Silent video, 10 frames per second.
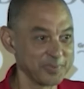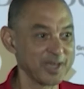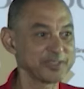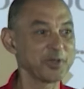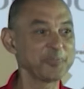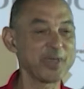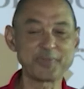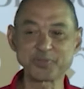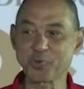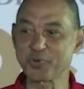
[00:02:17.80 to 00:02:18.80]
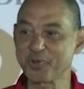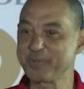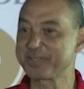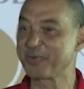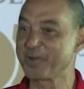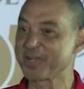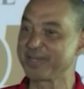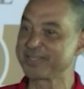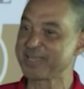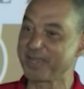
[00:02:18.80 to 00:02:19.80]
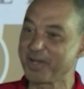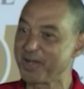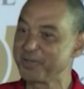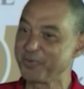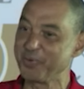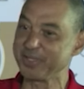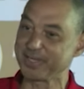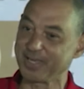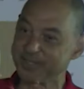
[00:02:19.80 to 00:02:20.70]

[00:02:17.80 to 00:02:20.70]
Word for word: Because sometimes the 200 meter record is kind of underrated and